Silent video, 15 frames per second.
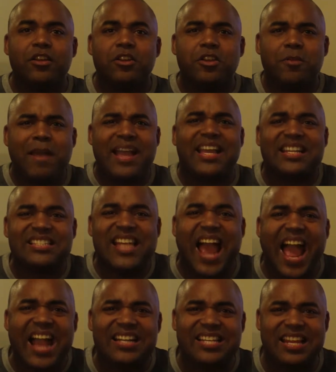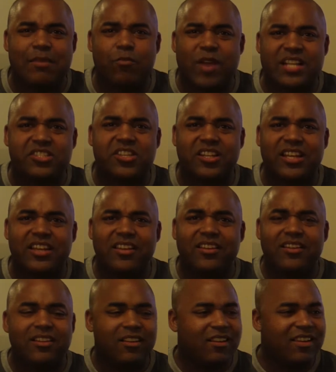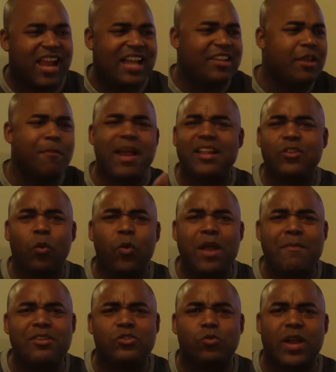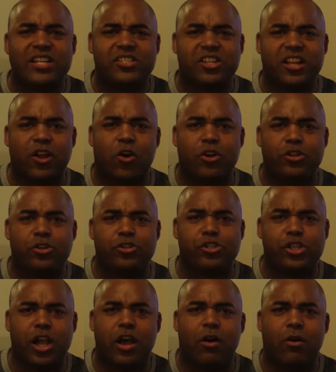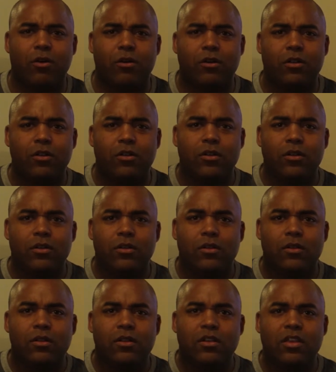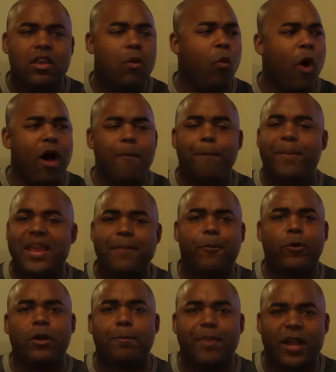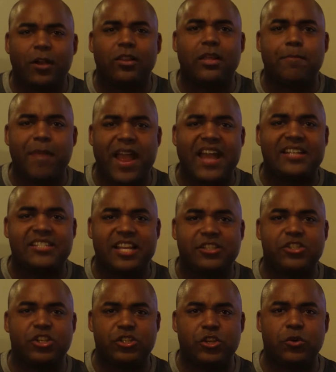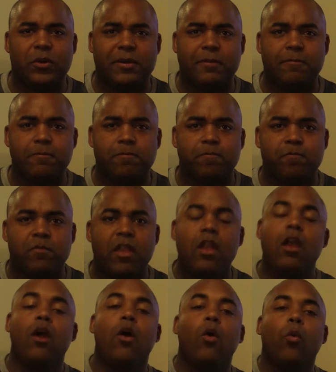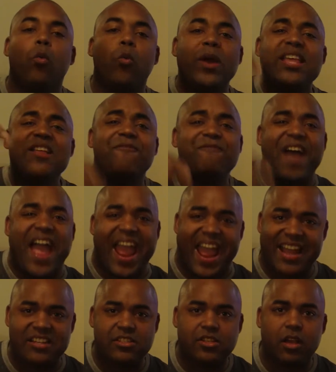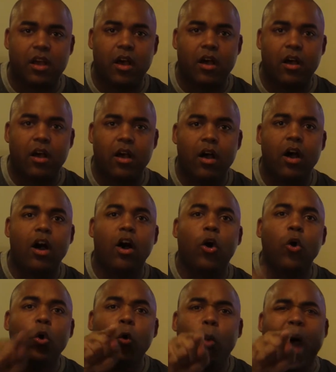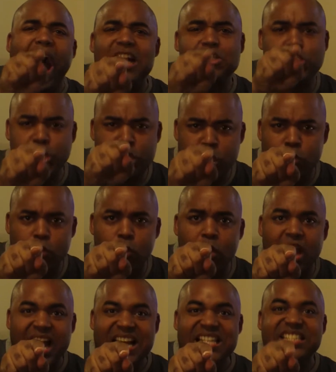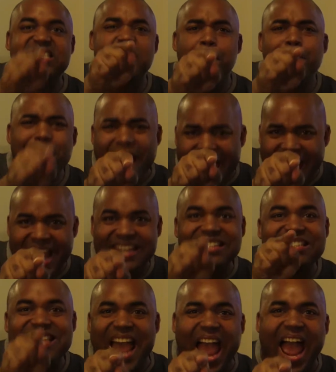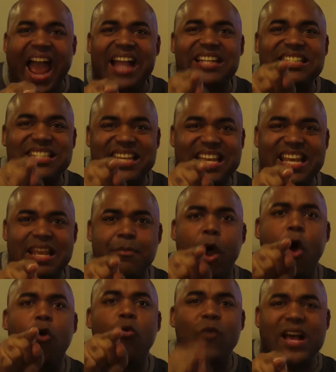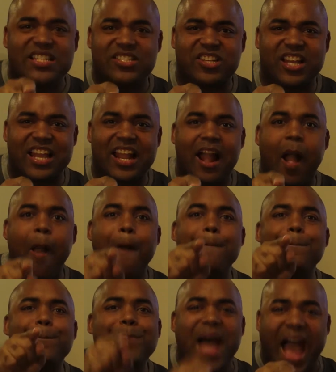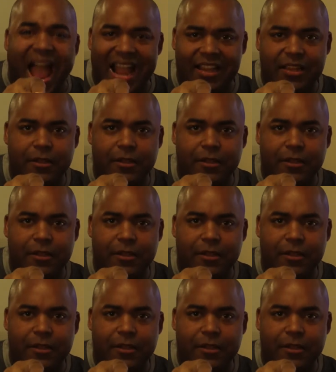You're making tag team wrestling like you make the women's wrestling on your show. You want people to barely pay attention to it. We the fans who watch you demand tag team wrestling back.